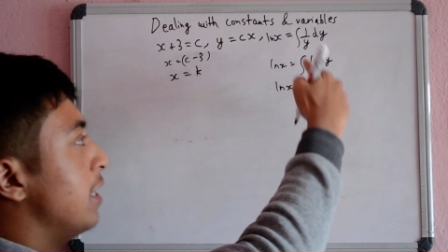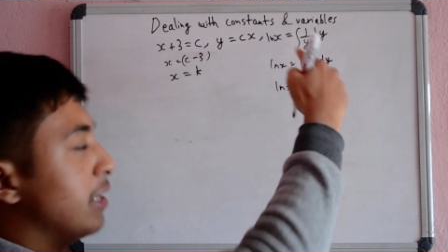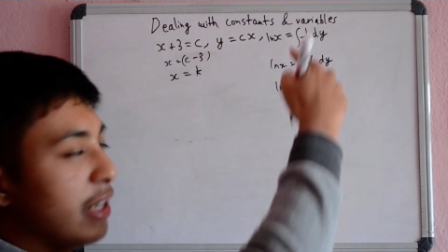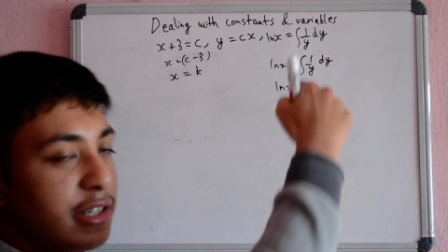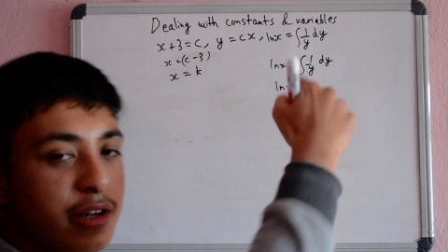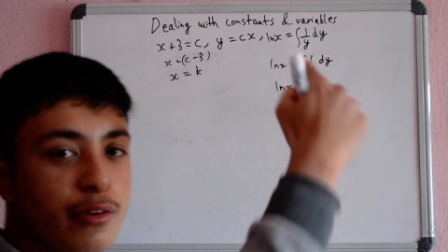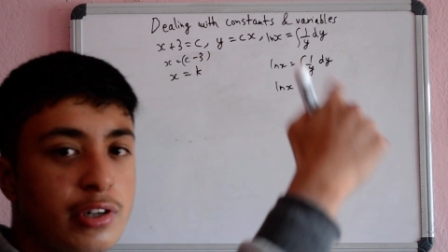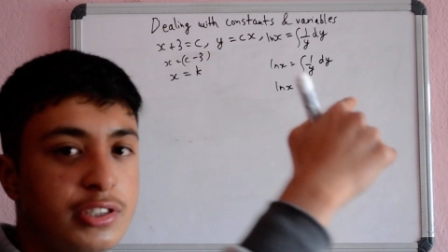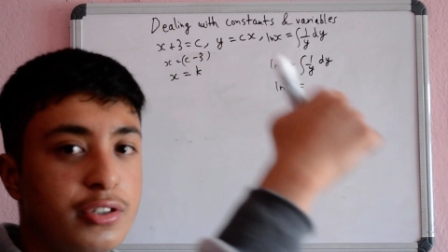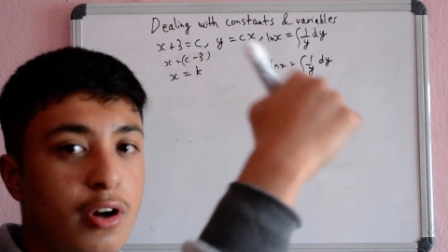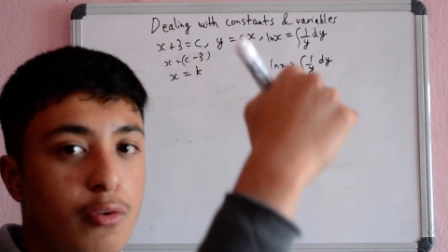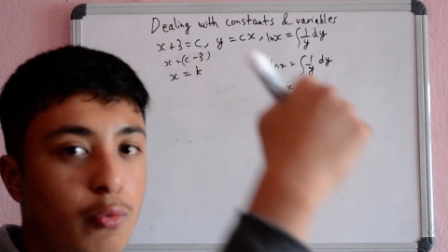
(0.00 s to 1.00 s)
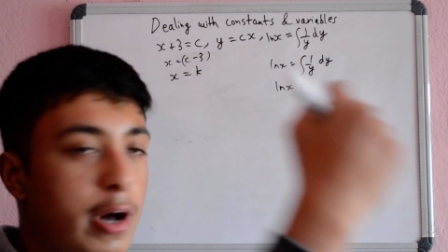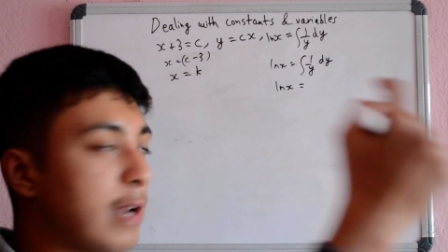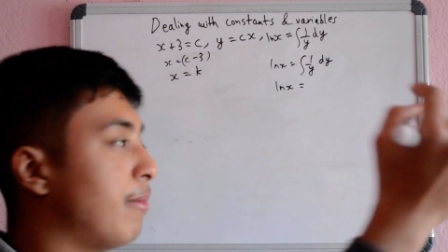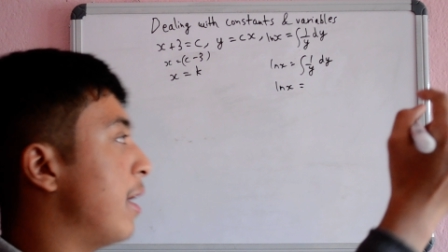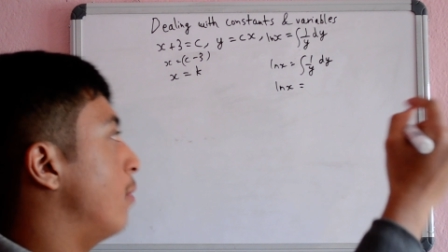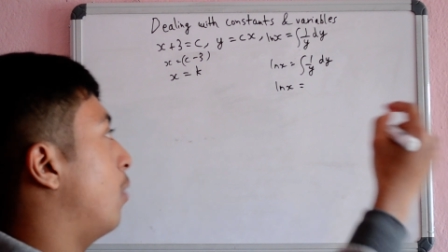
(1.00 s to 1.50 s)
the integration of 1
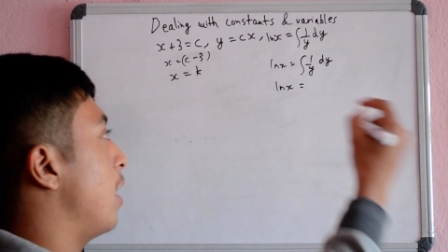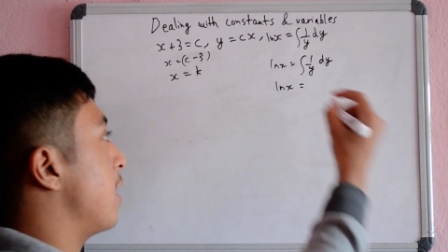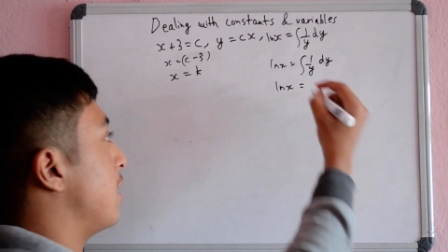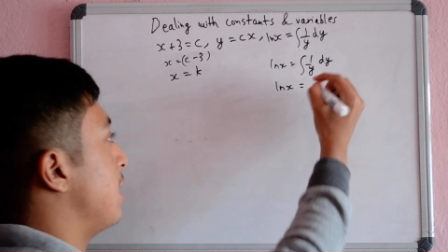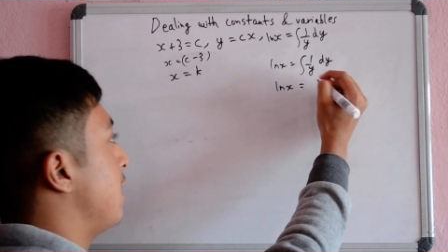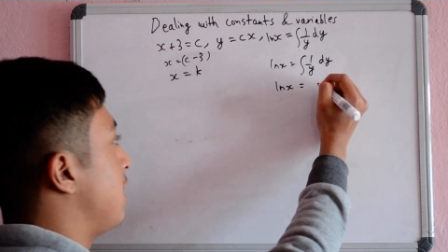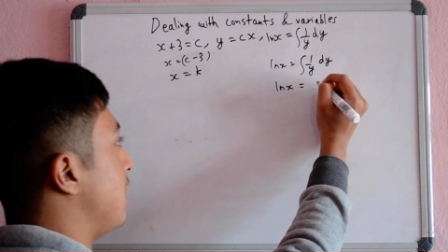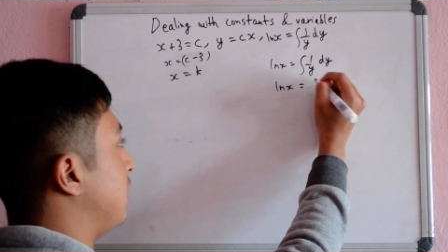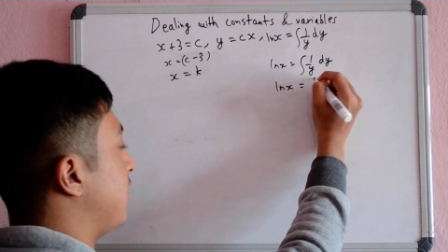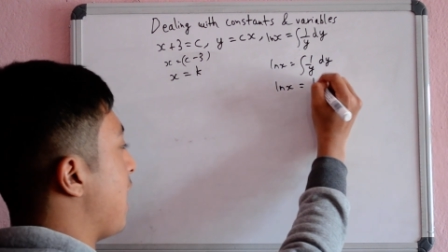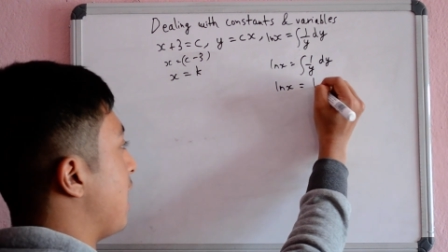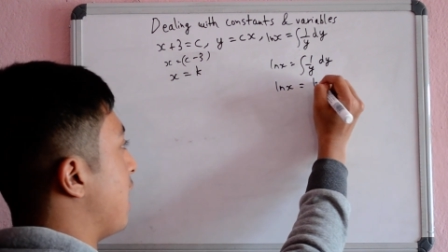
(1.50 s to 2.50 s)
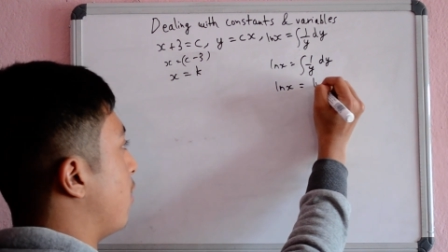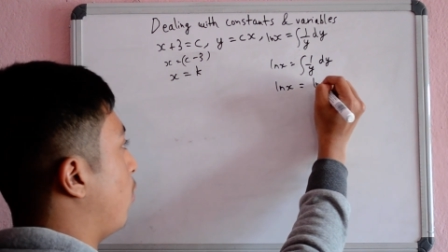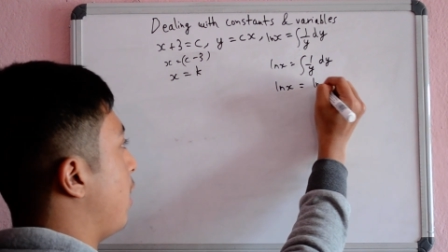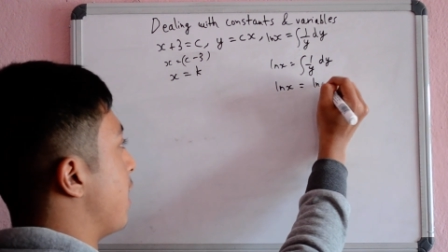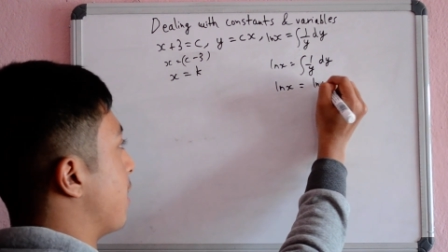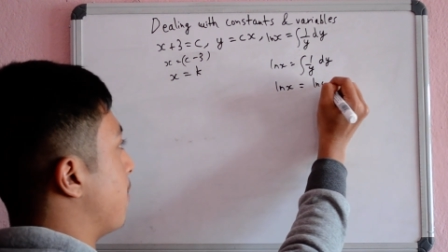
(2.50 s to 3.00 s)
by y is ln
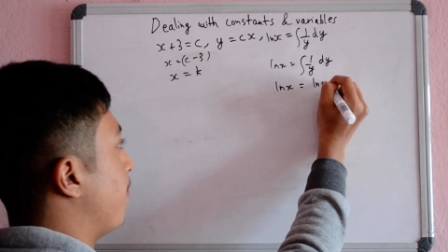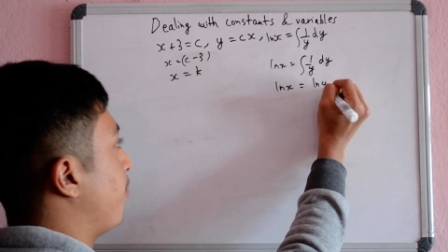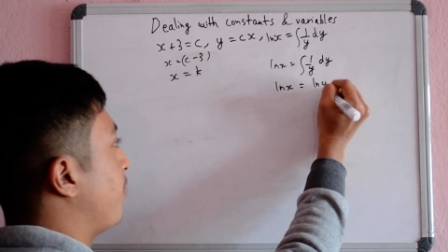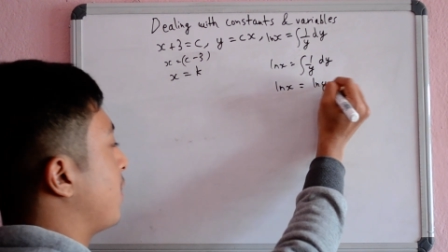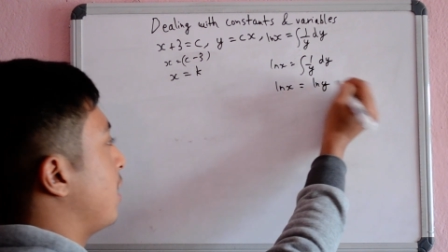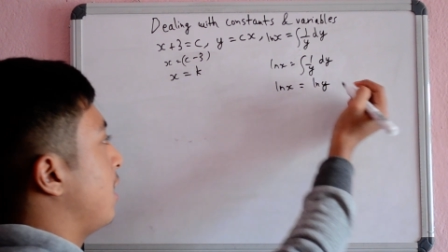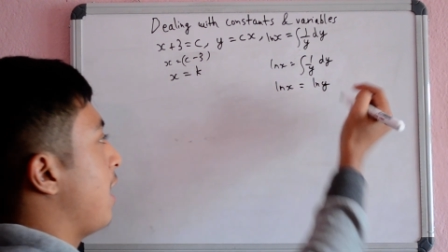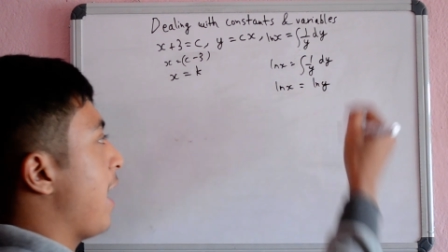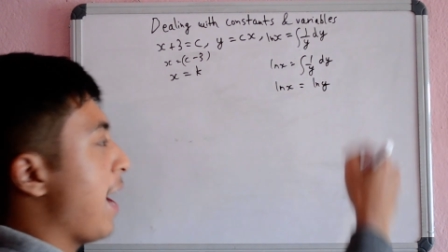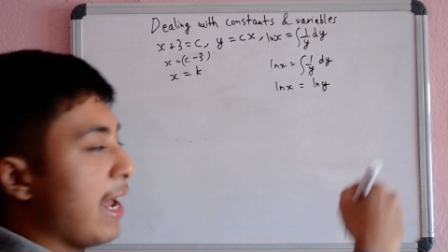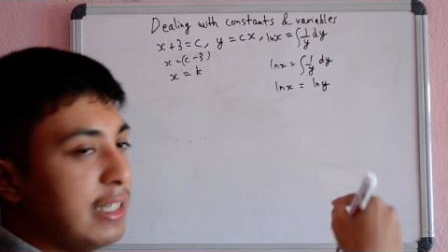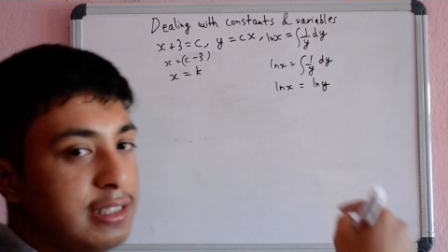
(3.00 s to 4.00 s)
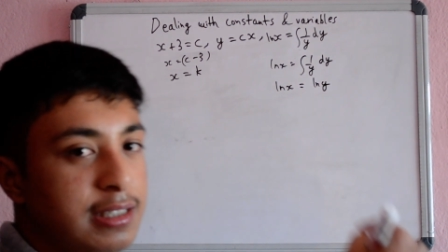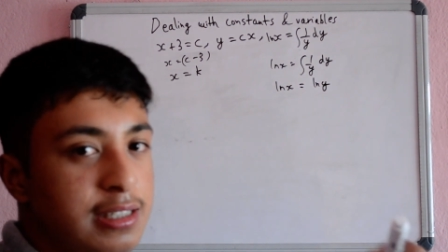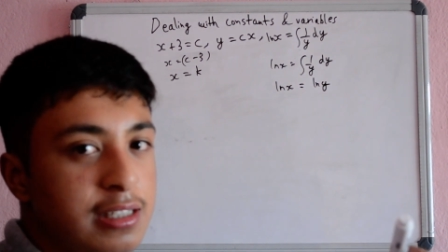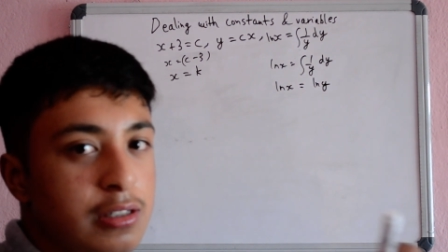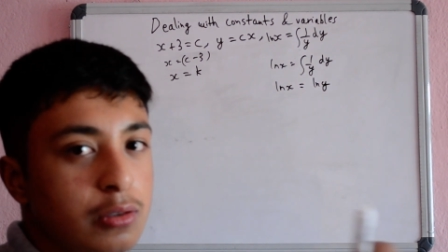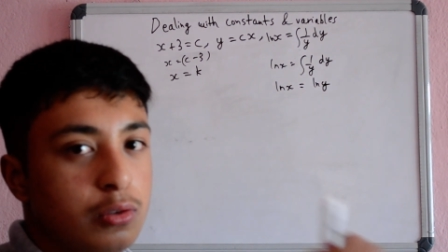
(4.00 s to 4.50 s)
y, and
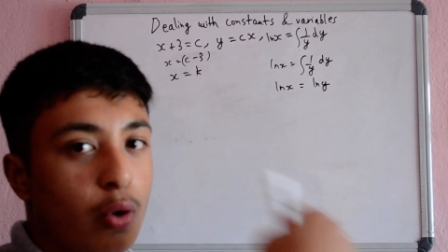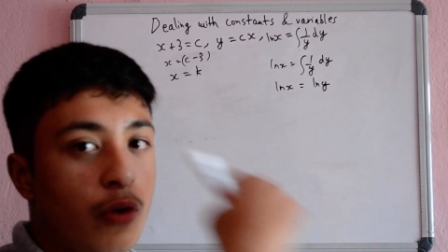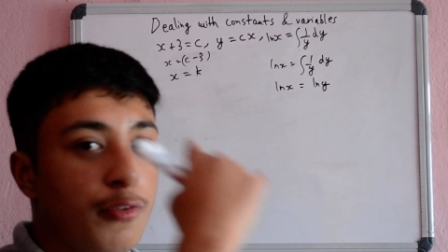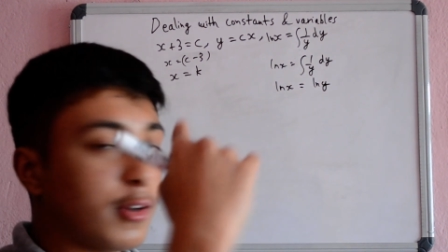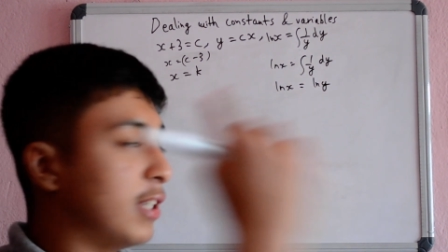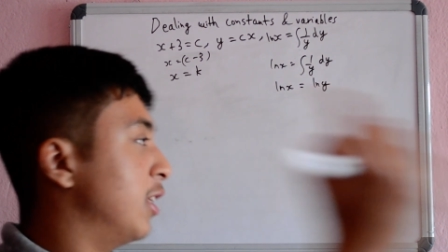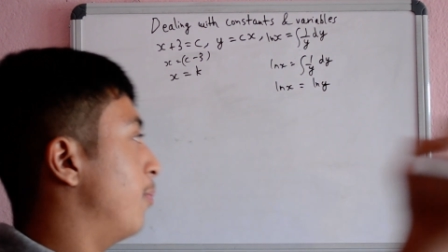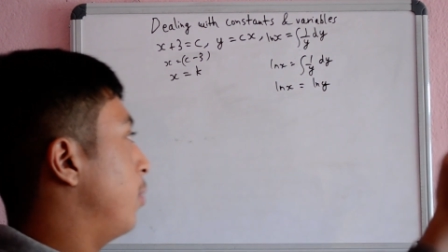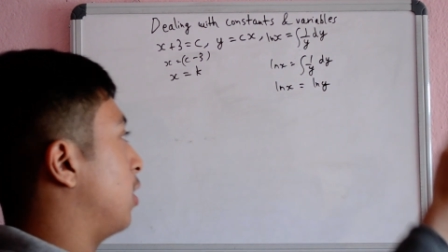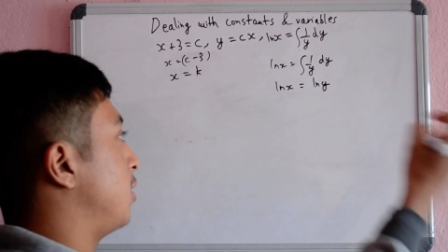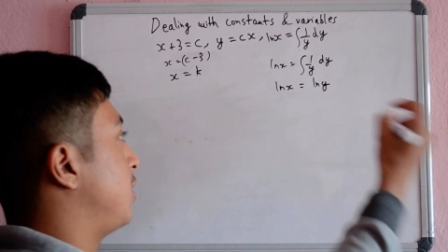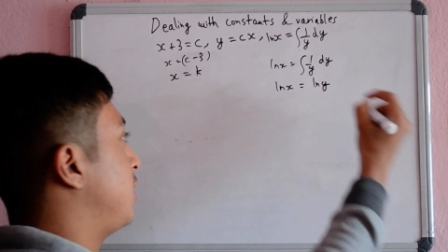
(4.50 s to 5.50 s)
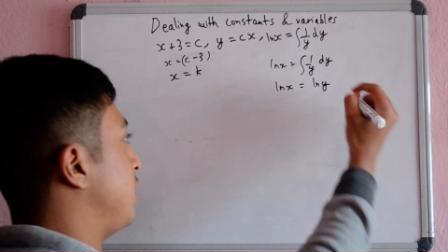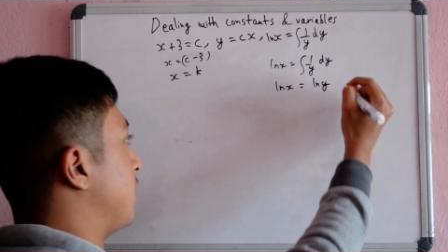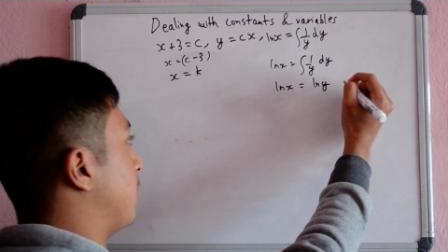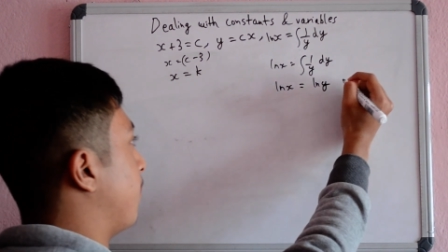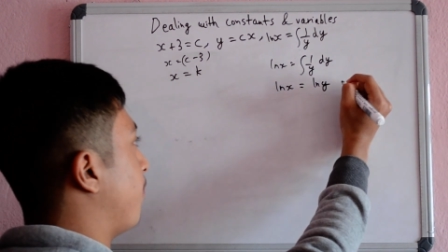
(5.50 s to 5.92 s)
don't forget the plus c.